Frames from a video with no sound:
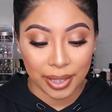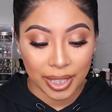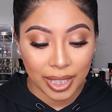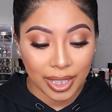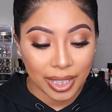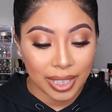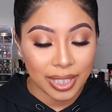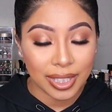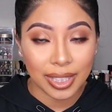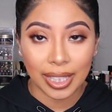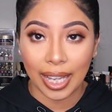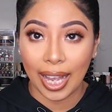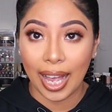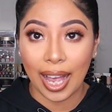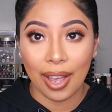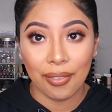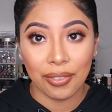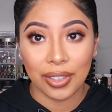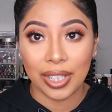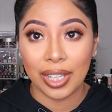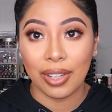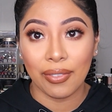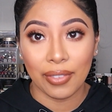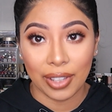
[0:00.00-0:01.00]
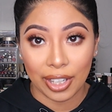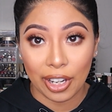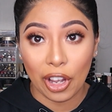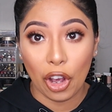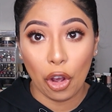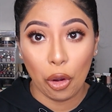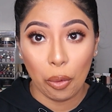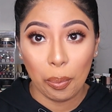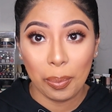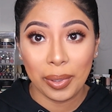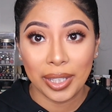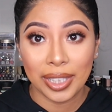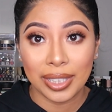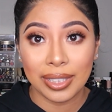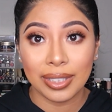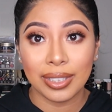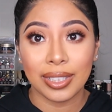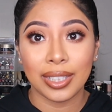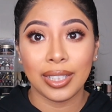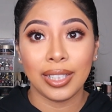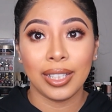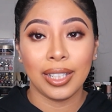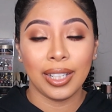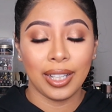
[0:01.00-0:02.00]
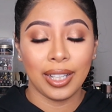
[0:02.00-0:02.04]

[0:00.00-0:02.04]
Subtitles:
NYX that I haven't even opened.